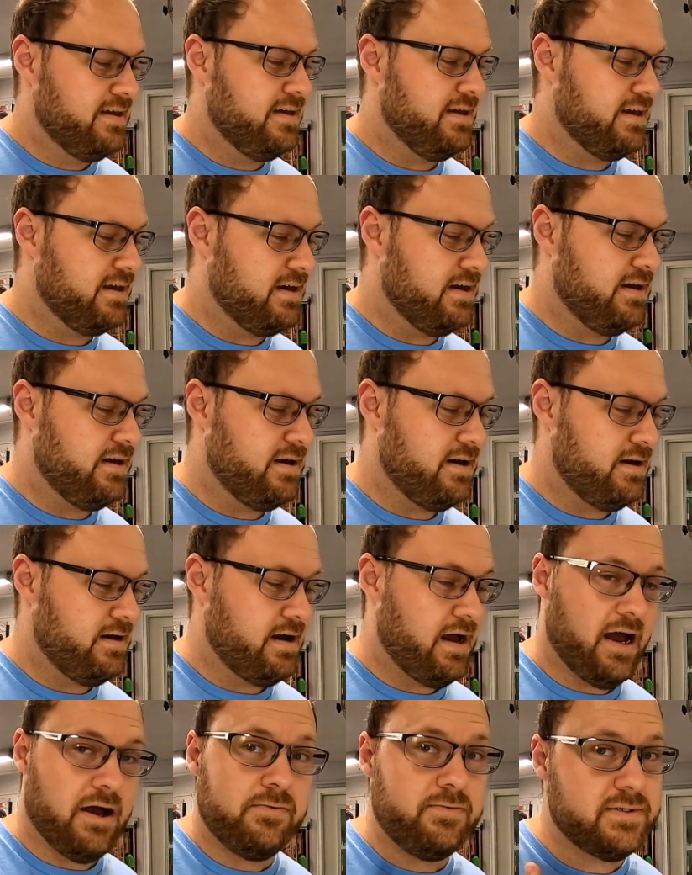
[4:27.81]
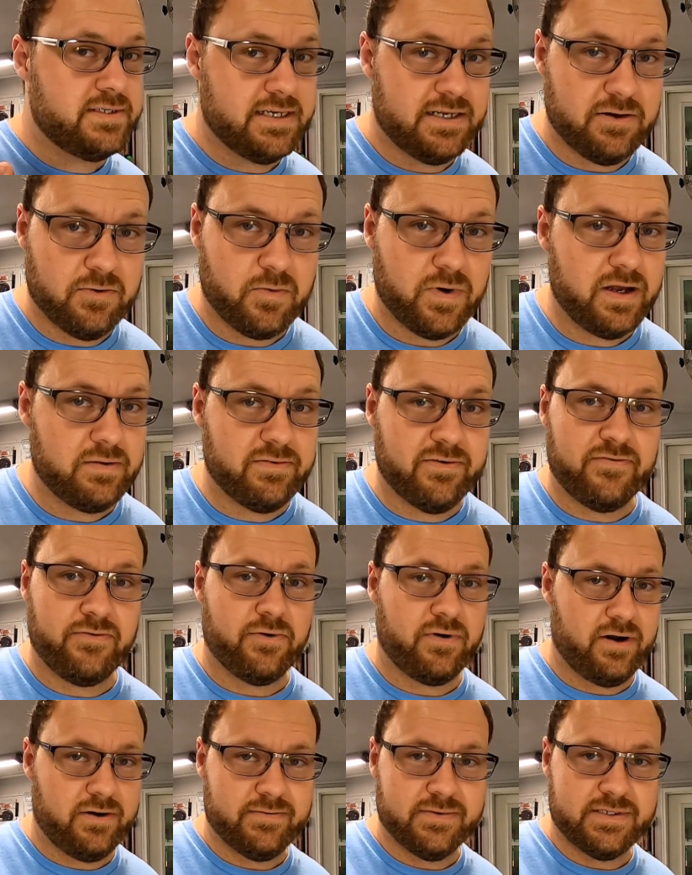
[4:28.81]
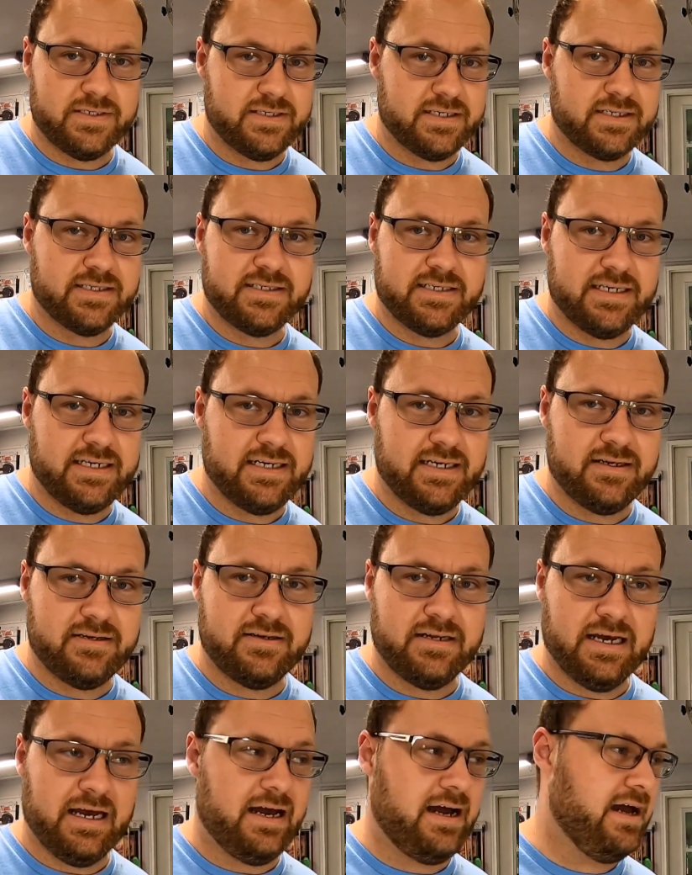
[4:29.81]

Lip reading: Like, I was in it way before I was 16.